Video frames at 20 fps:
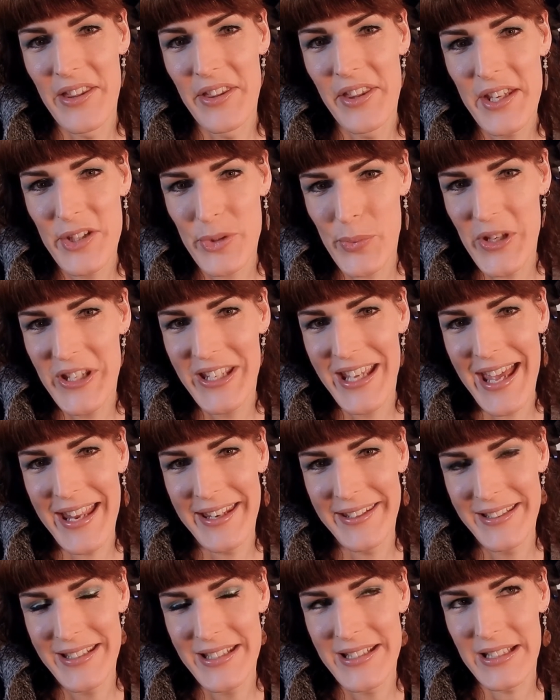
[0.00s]
This
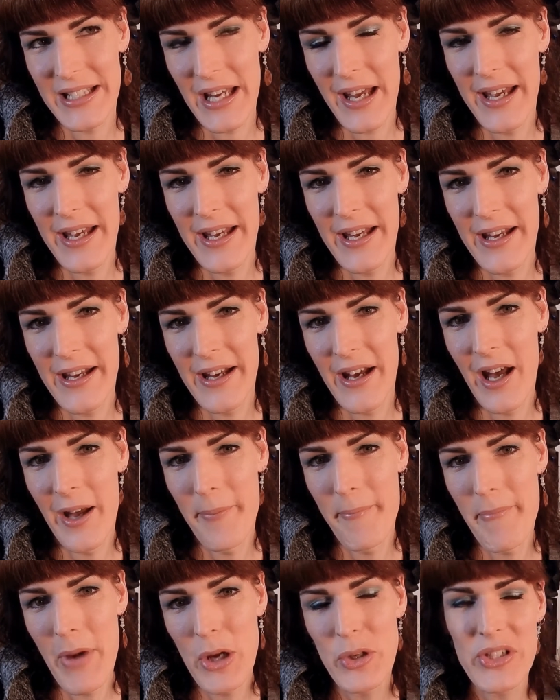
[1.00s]
weekend,
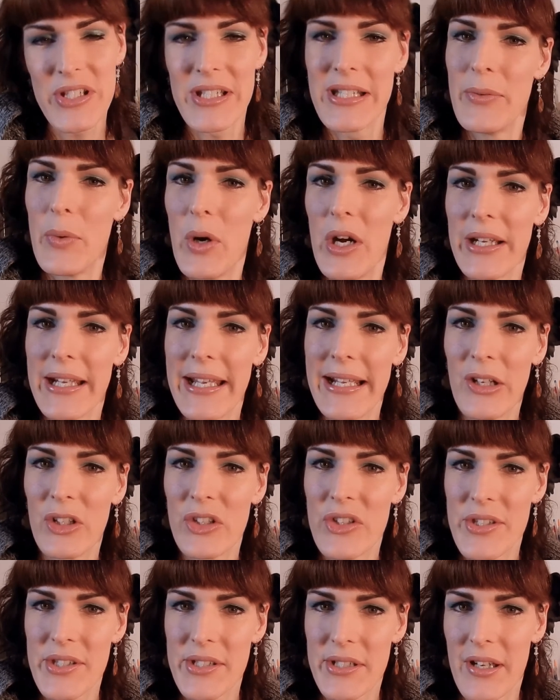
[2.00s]
I'm mostly working
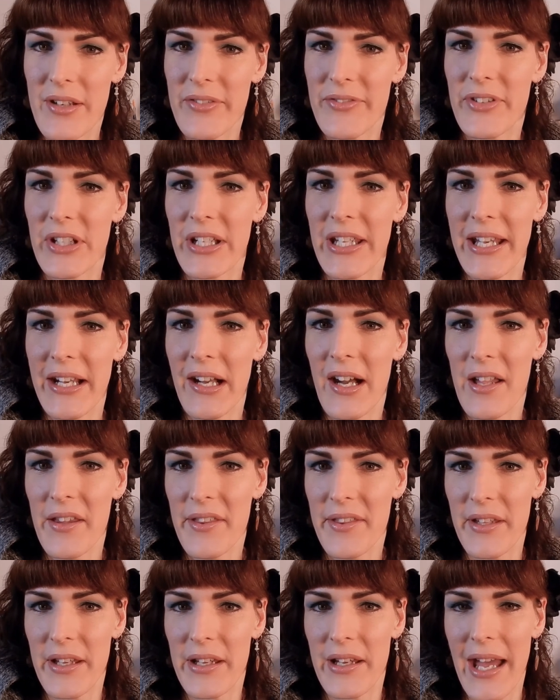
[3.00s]
on stuff for King
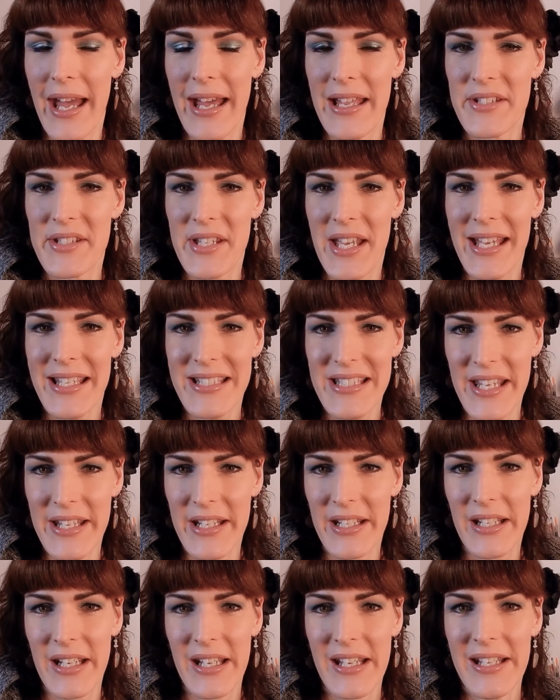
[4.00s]
Arthur at
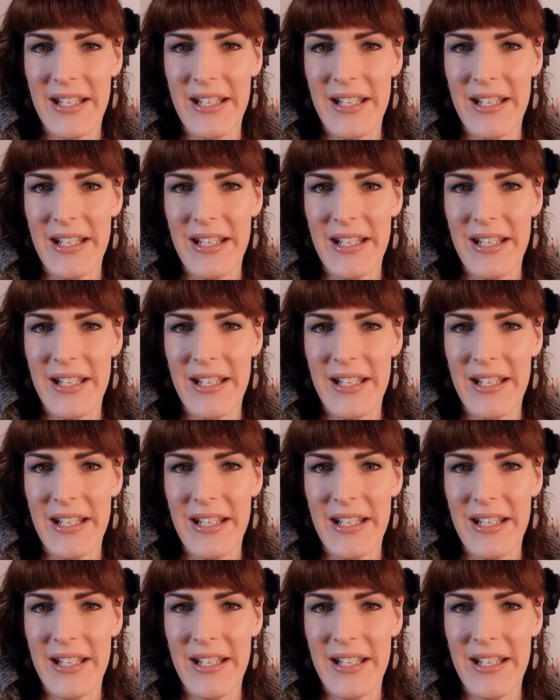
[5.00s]
Attic.